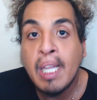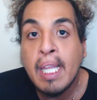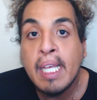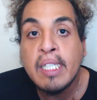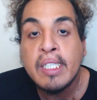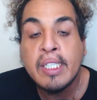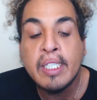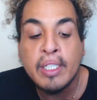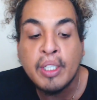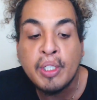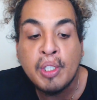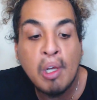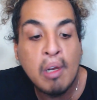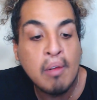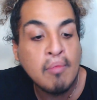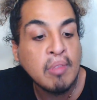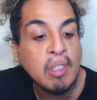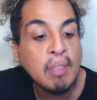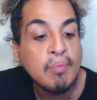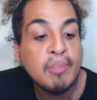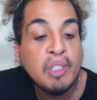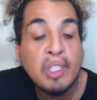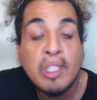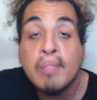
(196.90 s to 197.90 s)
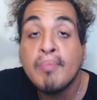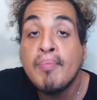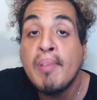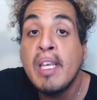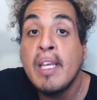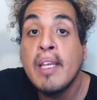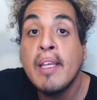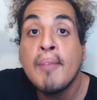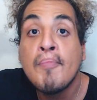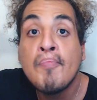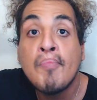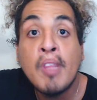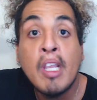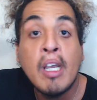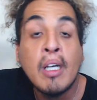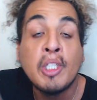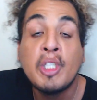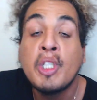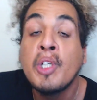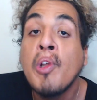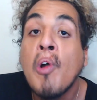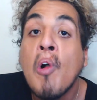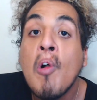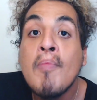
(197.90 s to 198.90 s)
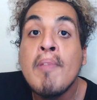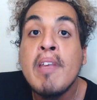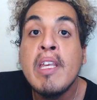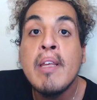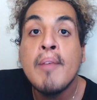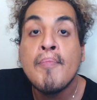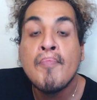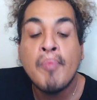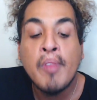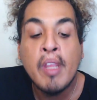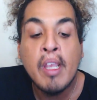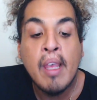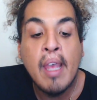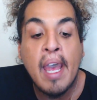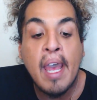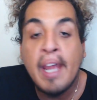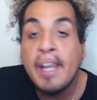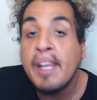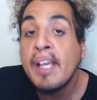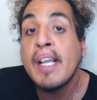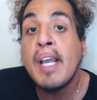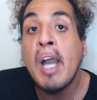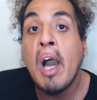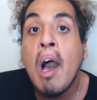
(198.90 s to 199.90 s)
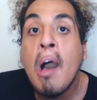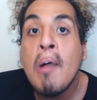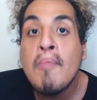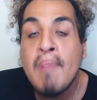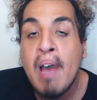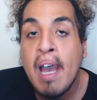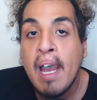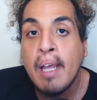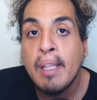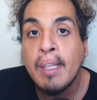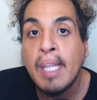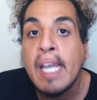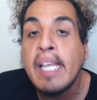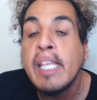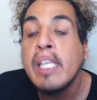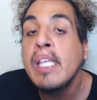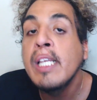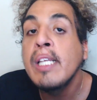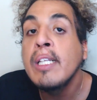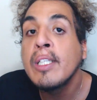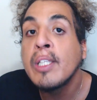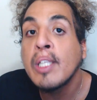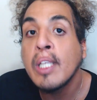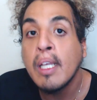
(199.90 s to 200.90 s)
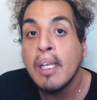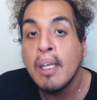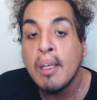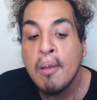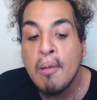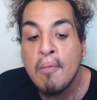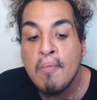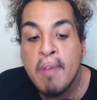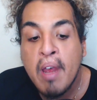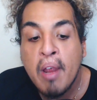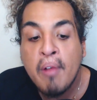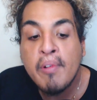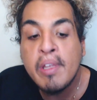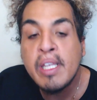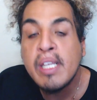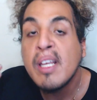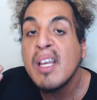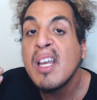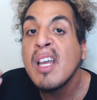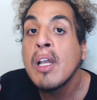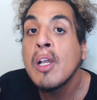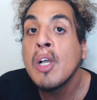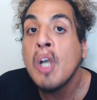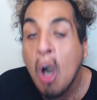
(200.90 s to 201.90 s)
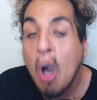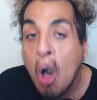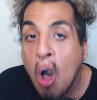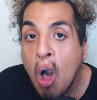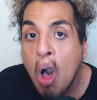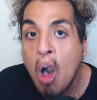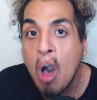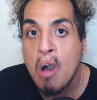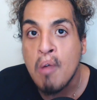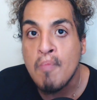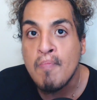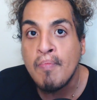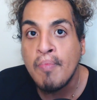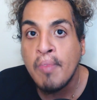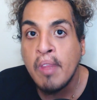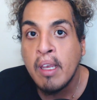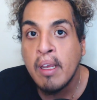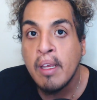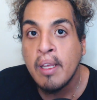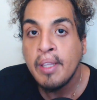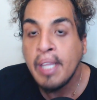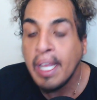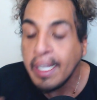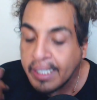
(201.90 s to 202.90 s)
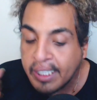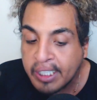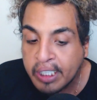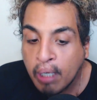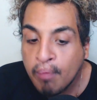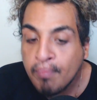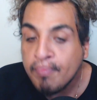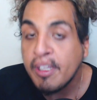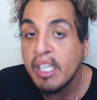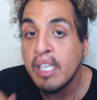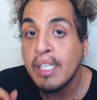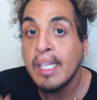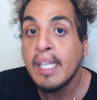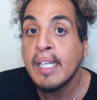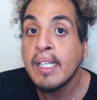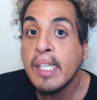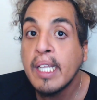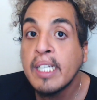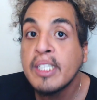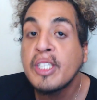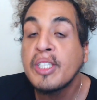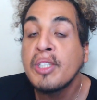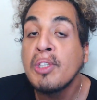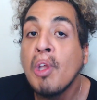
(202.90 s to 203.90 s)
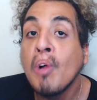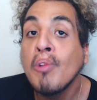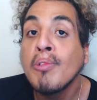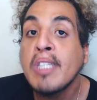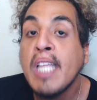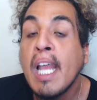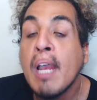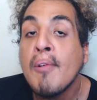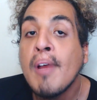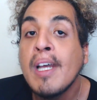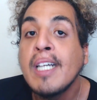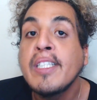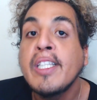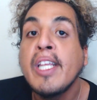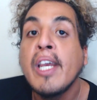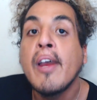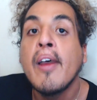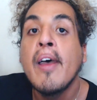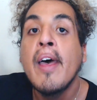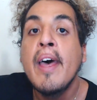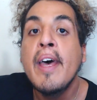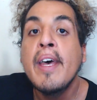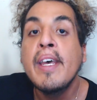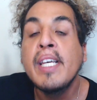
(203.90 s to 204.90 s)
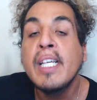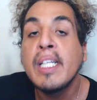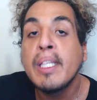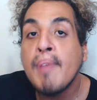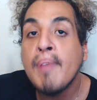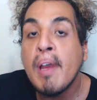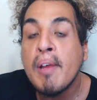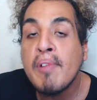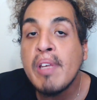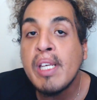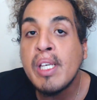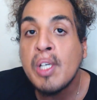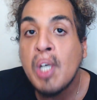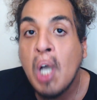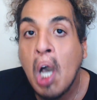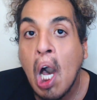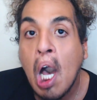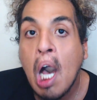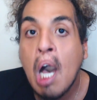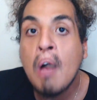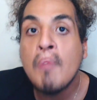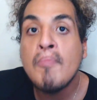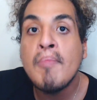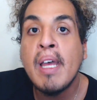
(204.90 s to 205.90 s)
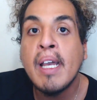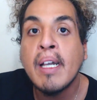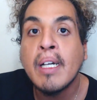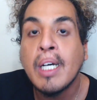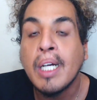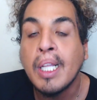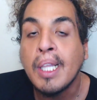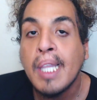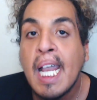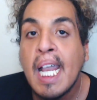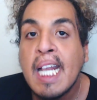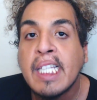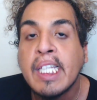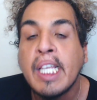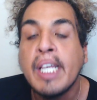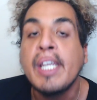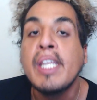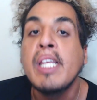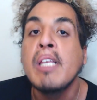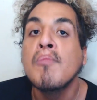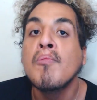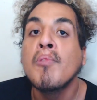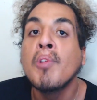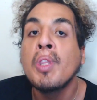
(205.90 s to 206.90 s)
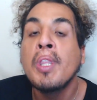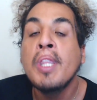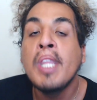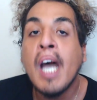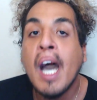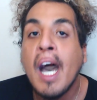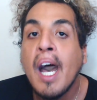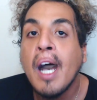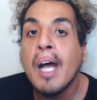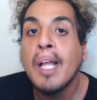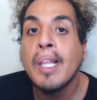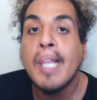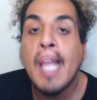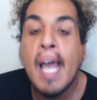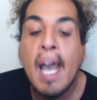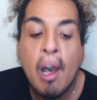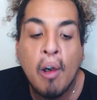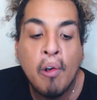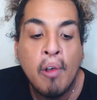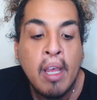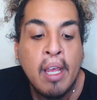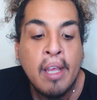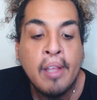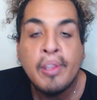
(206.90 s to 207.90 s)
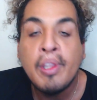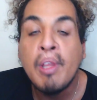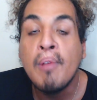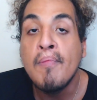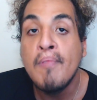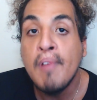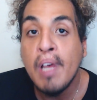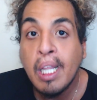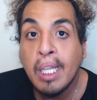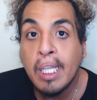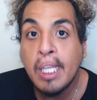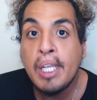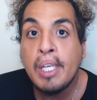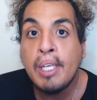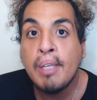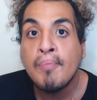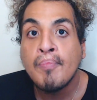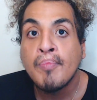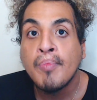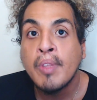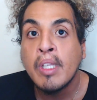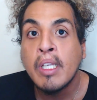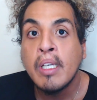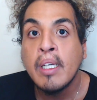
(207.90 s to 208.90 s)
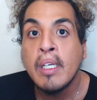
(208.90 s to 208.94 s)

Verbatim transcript: place in terms of just being a shinobi and in combat. Like, he's very calm that's something. Let, let's note that right there. He is very calm and collected. He will not allow the villain